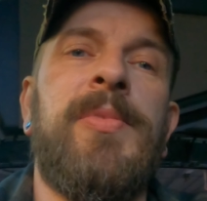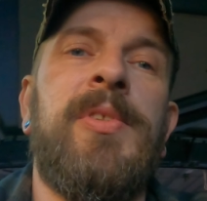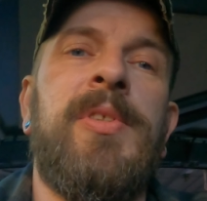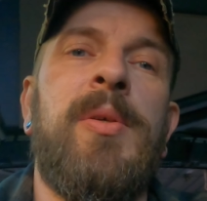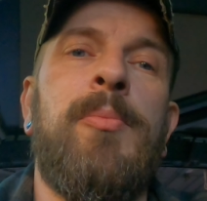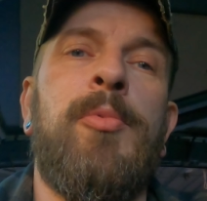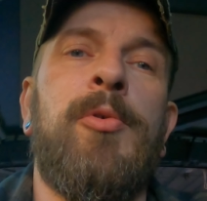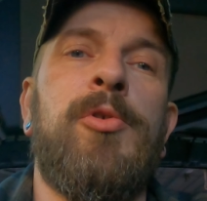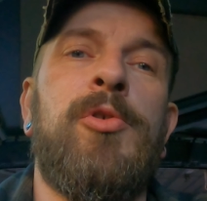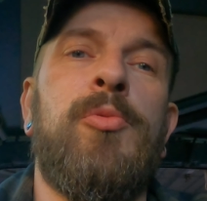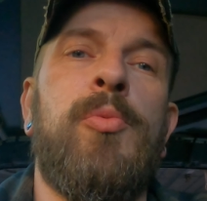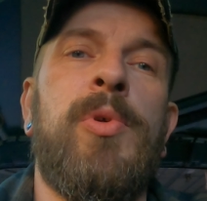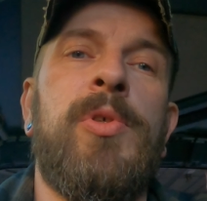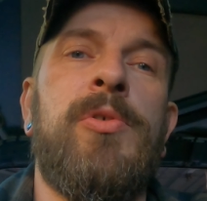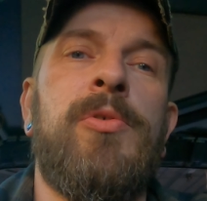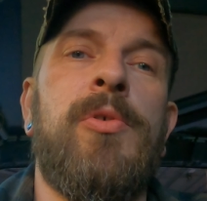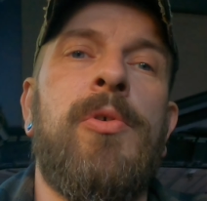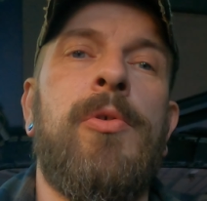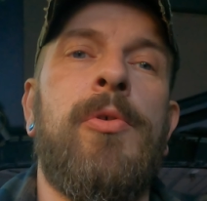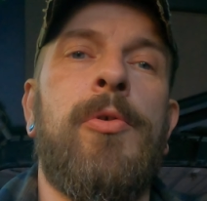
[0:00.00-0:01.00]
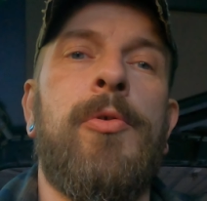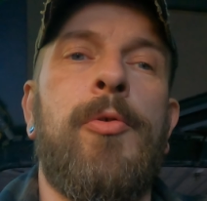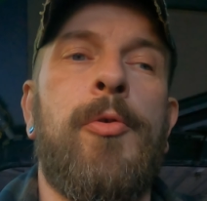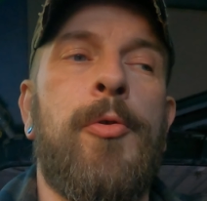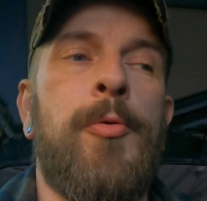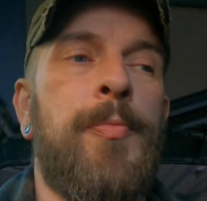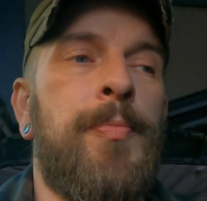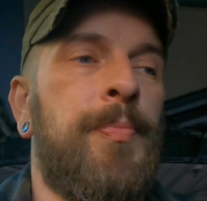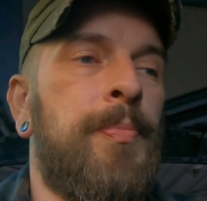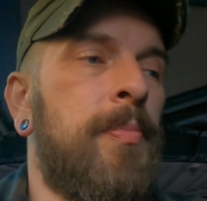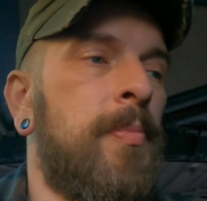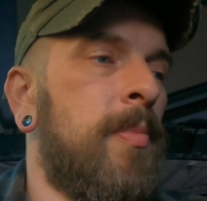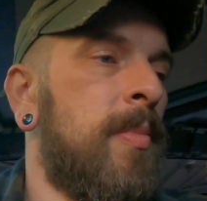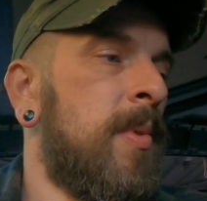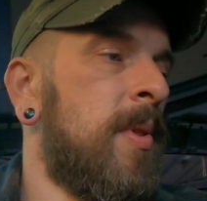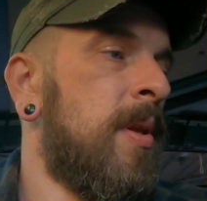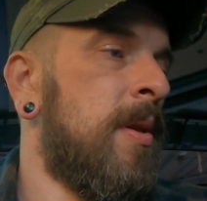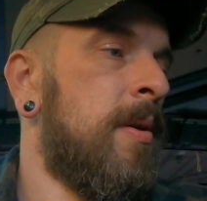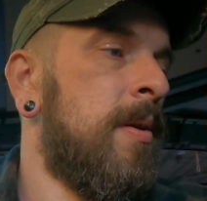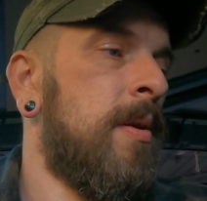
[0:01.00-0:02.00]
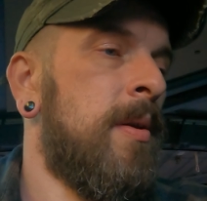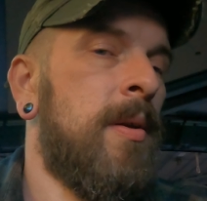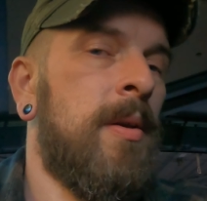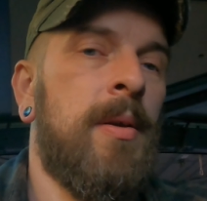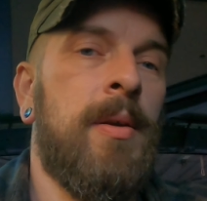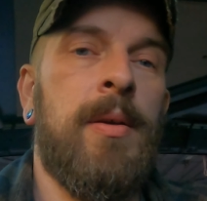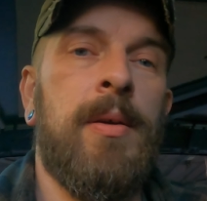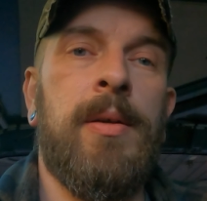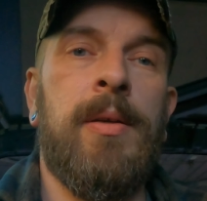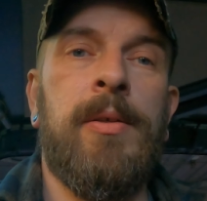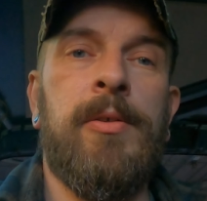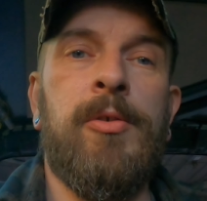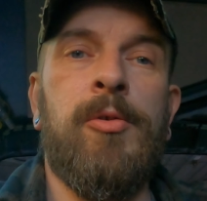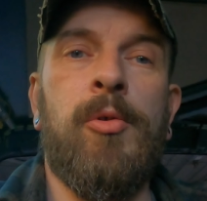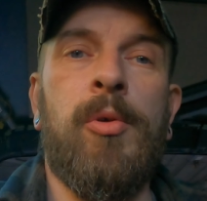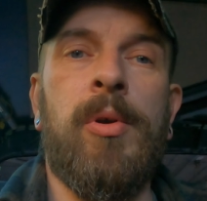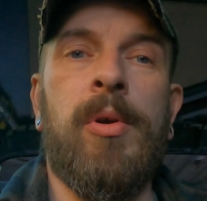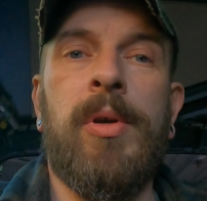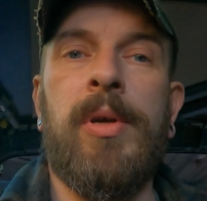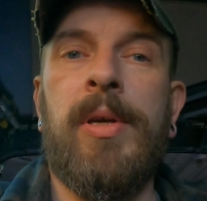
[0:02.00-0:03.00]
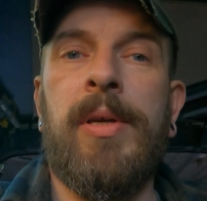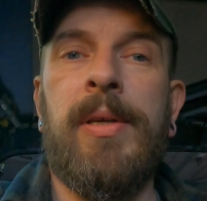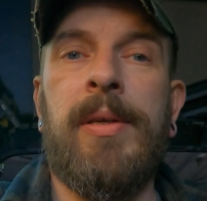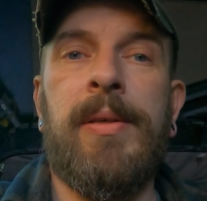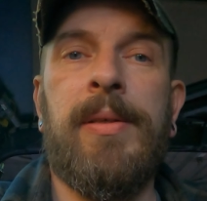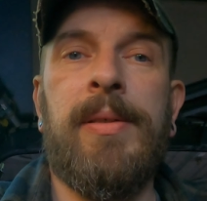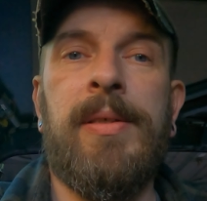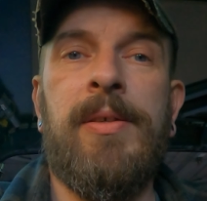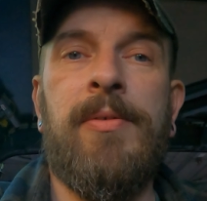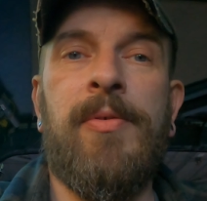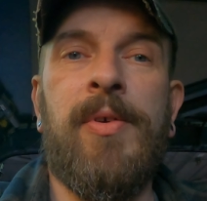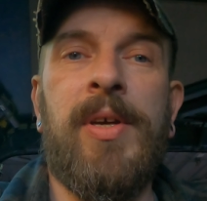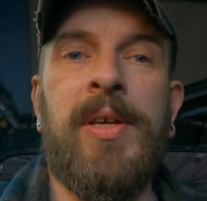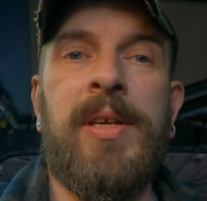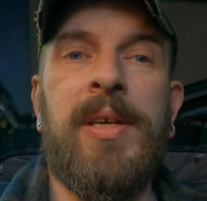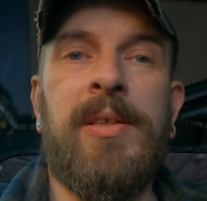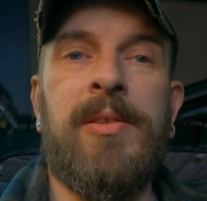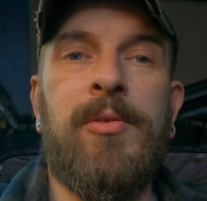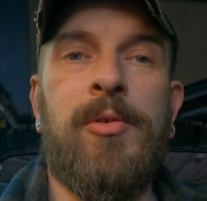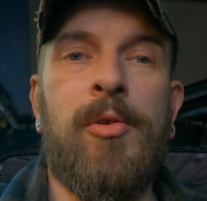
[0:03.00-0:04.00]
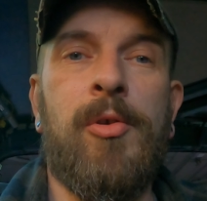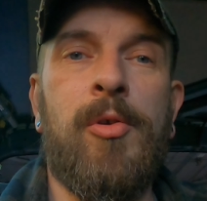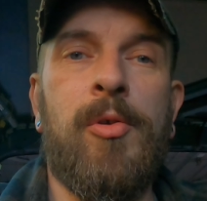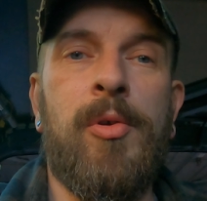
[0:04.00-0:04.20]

Depends whether you know, if I get